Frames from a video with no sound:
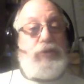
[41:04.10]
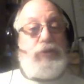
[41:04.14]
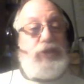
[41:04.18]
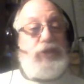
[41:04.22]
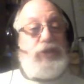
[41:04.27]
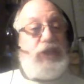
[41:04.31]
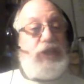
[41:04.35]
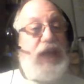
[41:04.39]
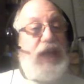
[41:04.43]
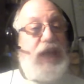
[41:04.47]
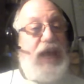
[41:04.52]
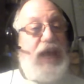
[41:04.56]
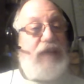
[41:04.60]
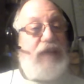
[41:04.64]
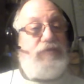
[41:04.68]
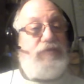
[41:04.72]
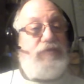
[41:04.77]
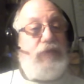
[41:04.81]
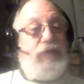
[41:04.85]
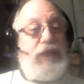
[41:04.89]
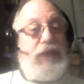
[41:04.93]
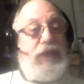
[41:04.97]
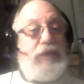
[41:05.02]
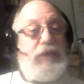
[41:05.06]
the bulls in
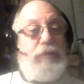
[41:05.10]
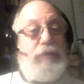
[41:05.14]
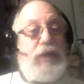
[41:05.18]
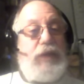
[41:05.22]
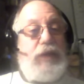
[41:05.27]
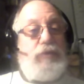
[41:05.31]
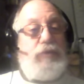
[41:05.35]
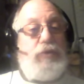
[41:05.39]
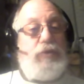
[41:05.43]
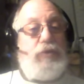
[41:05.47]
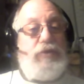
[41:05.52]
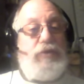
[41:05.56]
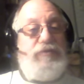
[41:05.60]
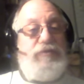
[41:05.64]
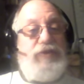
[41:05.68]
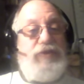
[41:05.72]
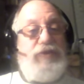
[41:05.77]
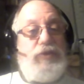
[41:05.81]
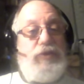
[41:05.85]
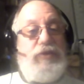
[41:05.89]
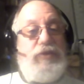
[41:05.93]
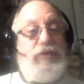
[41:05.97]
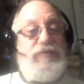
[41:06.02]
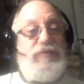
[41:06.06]
half, laid them on the wood,
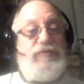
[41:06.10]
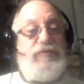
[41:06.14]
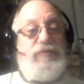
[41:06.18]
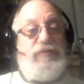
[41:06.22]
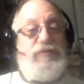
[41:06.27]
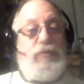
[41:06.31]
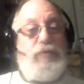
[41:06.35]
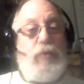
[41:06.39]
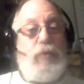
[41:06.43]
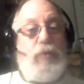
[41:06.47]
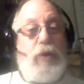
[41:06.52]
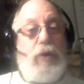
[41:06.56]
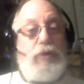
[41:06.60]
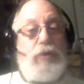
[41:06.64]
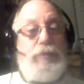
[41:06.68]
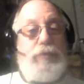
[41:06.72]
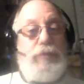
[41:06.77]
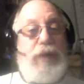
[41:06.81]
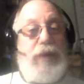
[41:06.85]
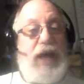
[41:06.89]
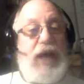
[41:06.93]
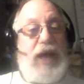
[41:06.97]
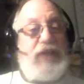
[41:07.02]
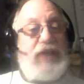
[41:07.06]
filled the water
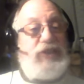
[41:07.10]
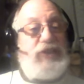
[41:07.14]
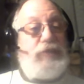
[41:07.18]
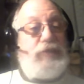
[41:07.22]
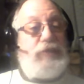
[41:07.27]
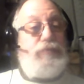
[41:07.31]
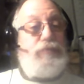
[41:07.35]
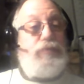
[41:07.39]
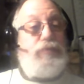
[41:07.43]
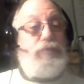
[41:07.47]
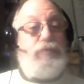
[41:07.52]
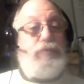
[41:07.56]
pots,